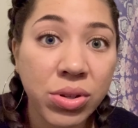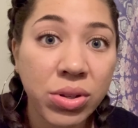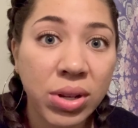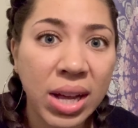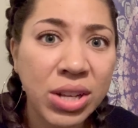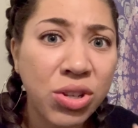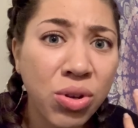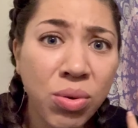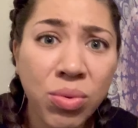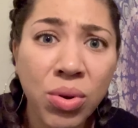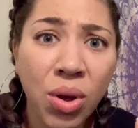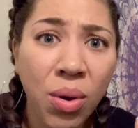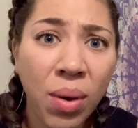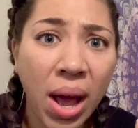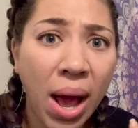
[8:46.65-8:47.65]
I don't
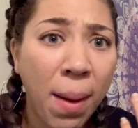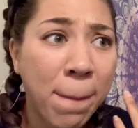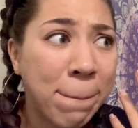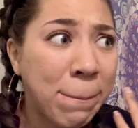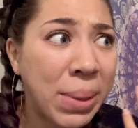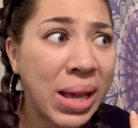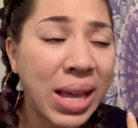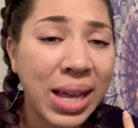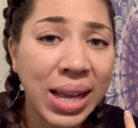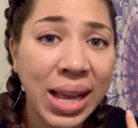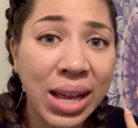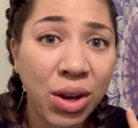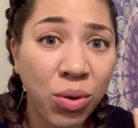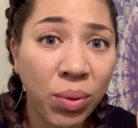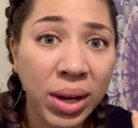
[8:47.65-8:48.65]
know how big
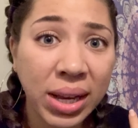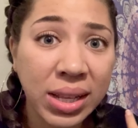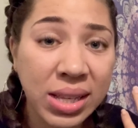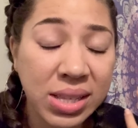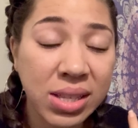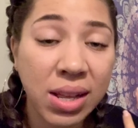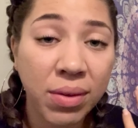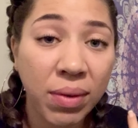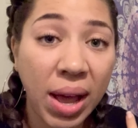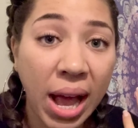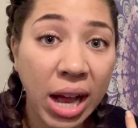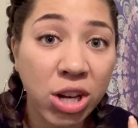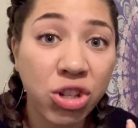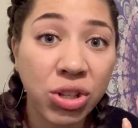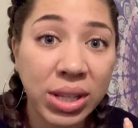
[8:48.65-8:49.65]
and grand this stuff
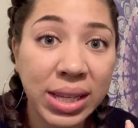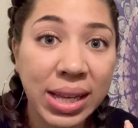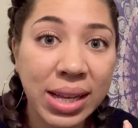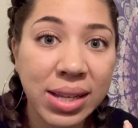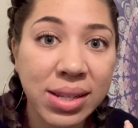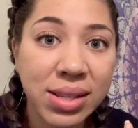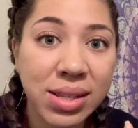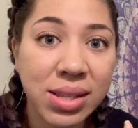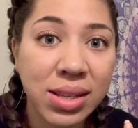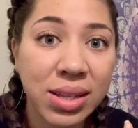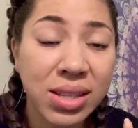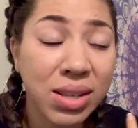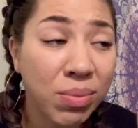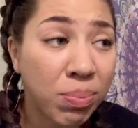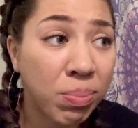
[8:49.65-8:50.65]
actually gets. It's
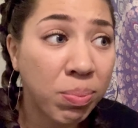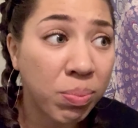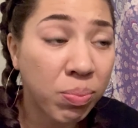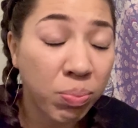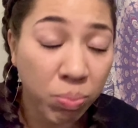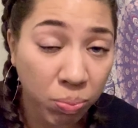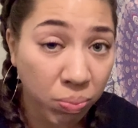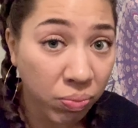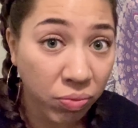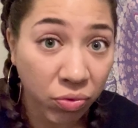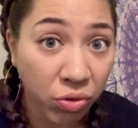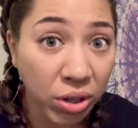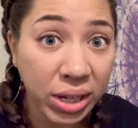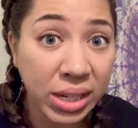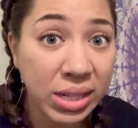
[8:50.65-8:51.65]
a
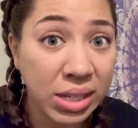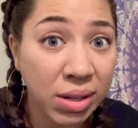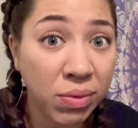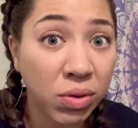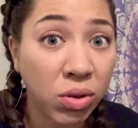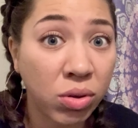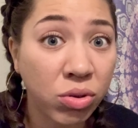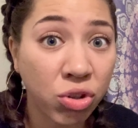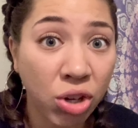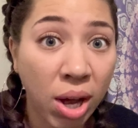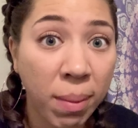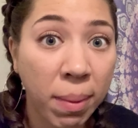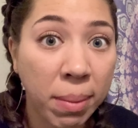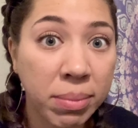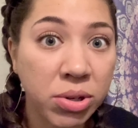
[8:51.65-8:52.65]
freaking difficult job,
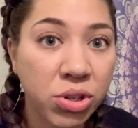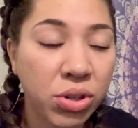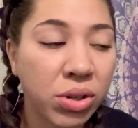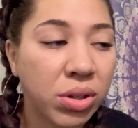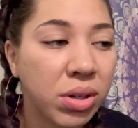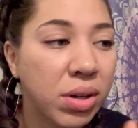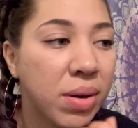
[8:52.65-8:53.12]
I'm sure.